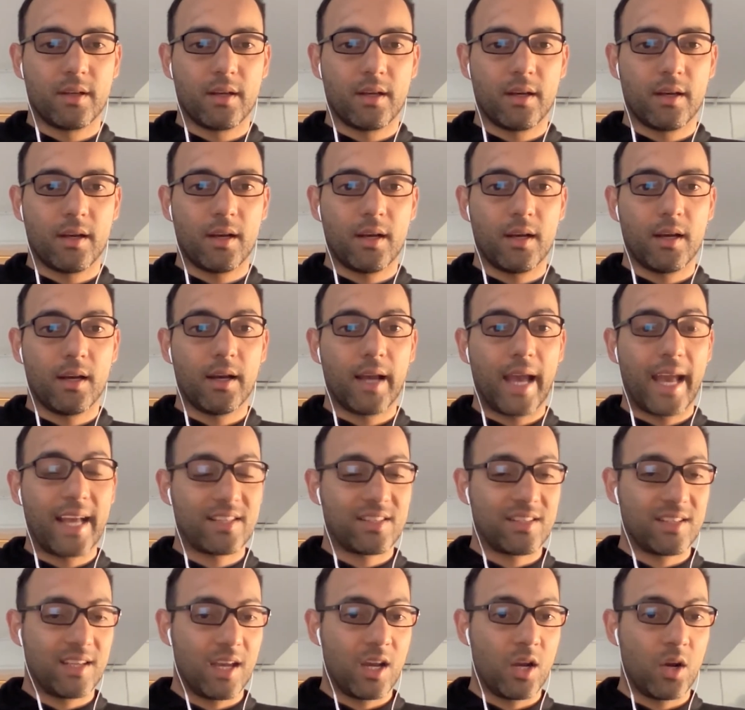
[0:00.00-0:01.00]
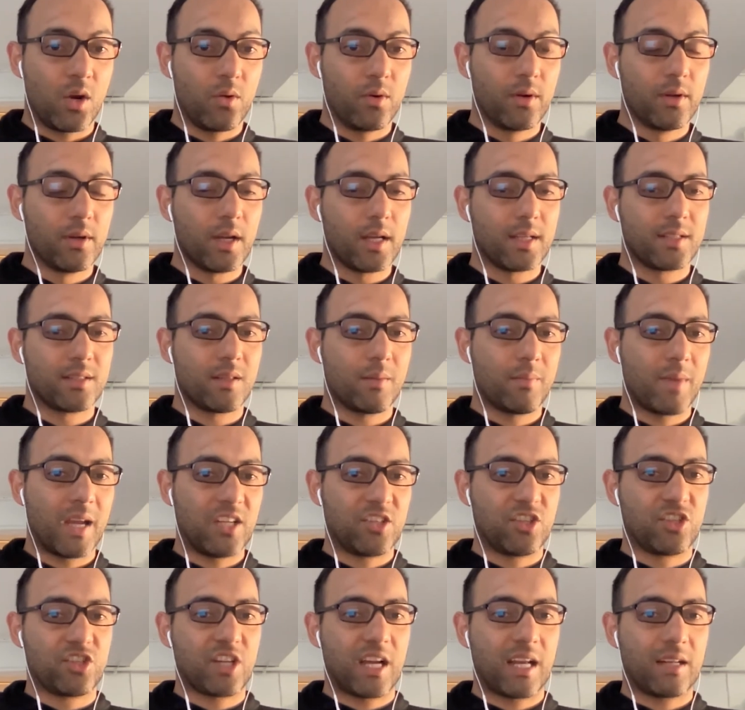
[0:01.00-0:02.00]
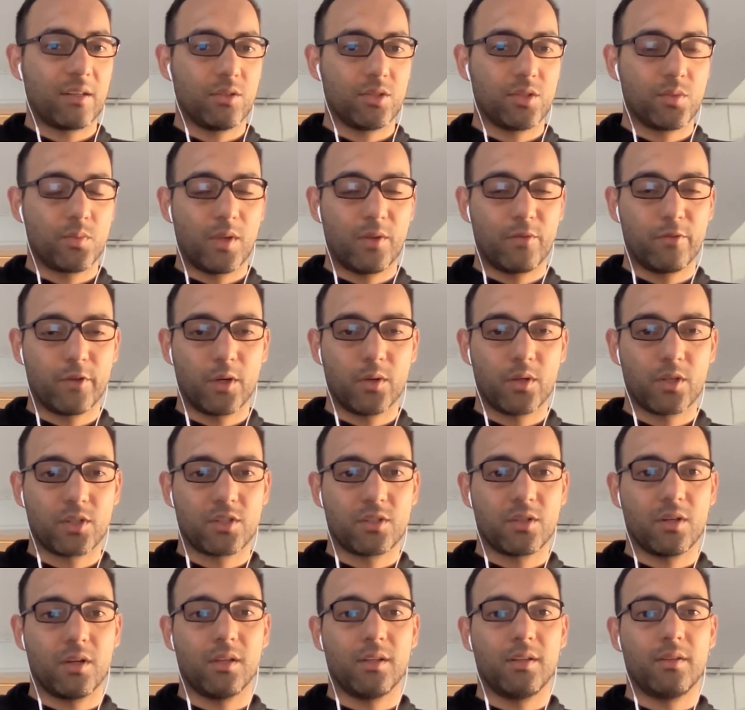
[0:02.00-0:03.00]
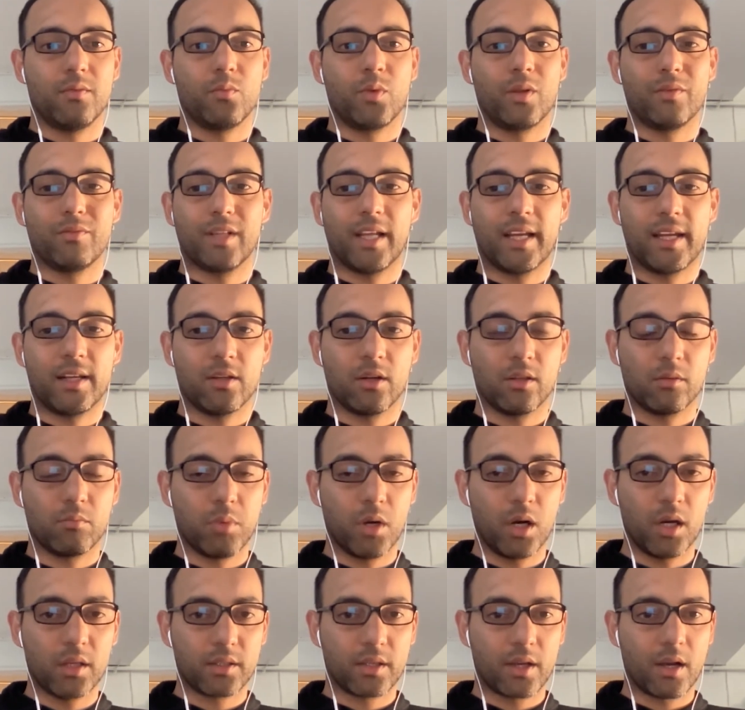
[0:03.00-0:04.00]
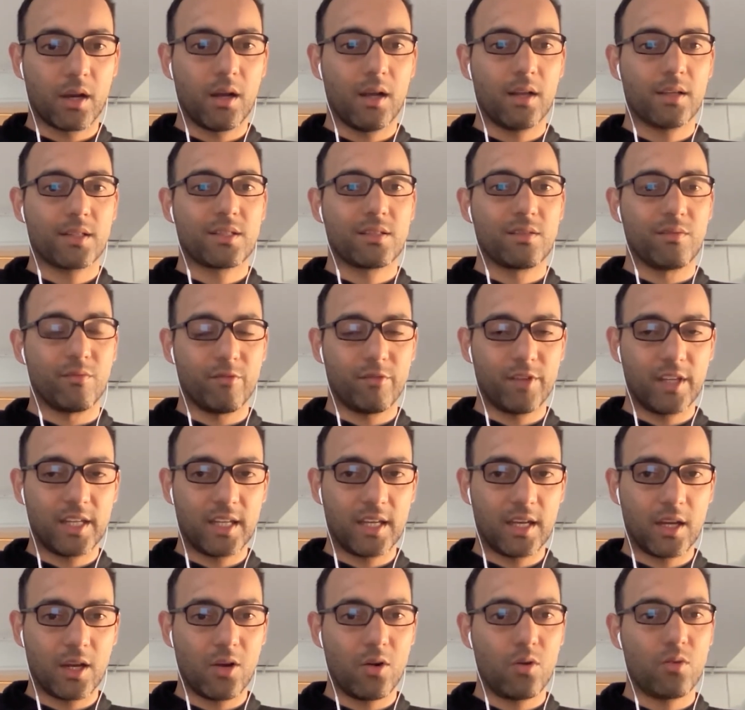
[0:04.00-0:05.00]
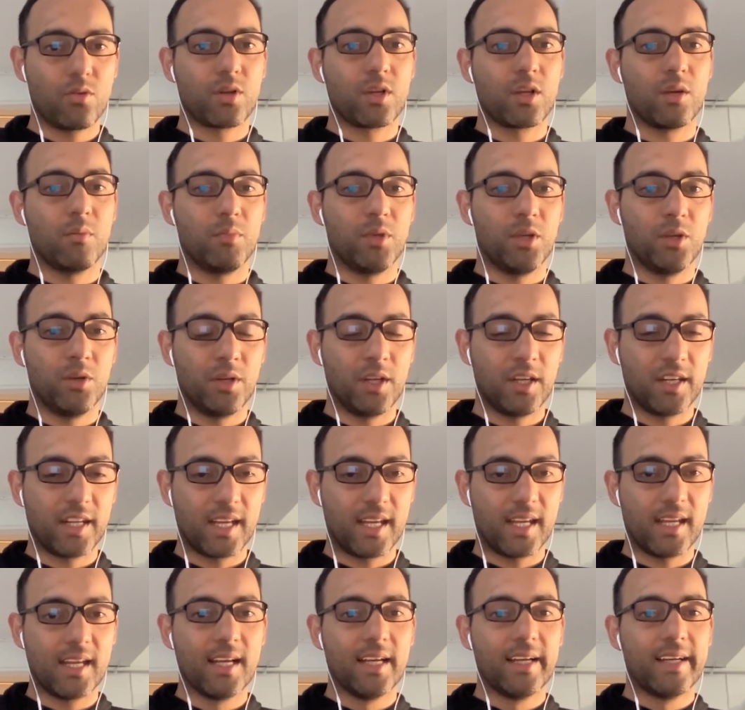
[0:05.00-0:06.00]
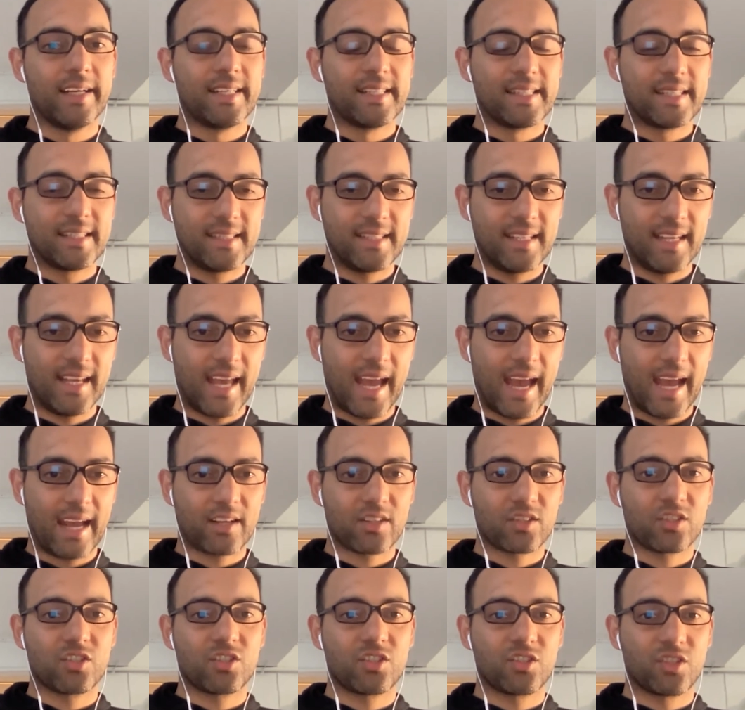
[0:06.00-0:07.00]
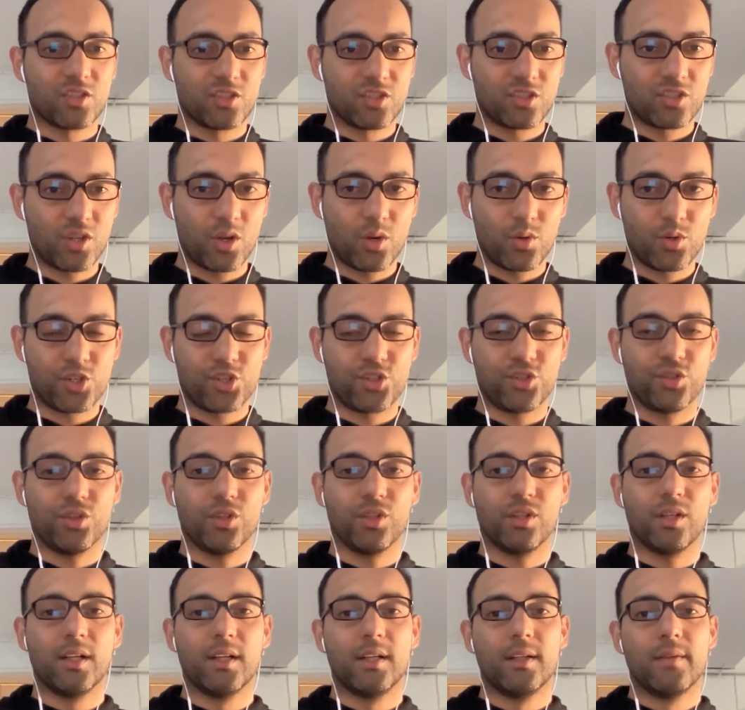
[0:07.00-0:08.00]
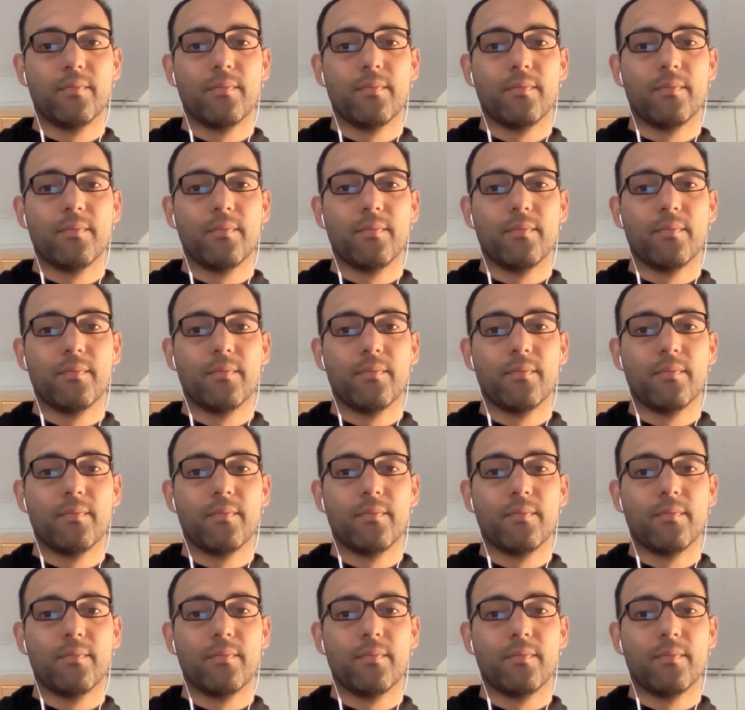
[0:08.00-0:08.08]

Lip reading: SEO as the major channels we focused on. We've layered on podcast, video, community, CX, social.